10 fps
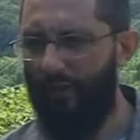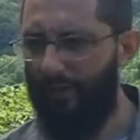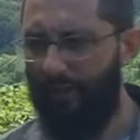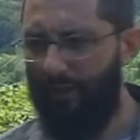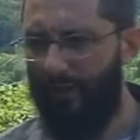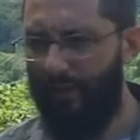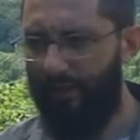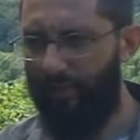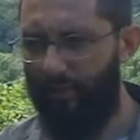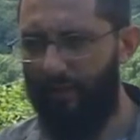You know, maybe get
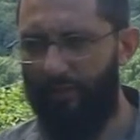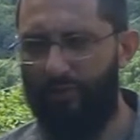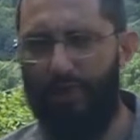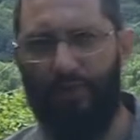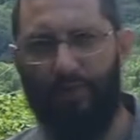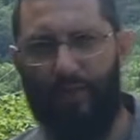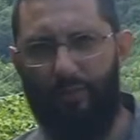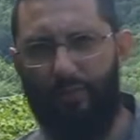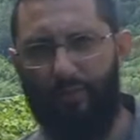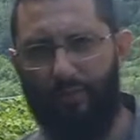in one little final
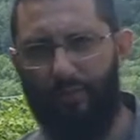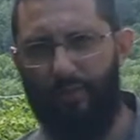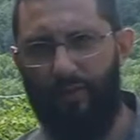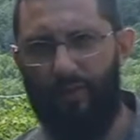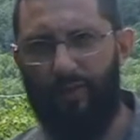jab or something.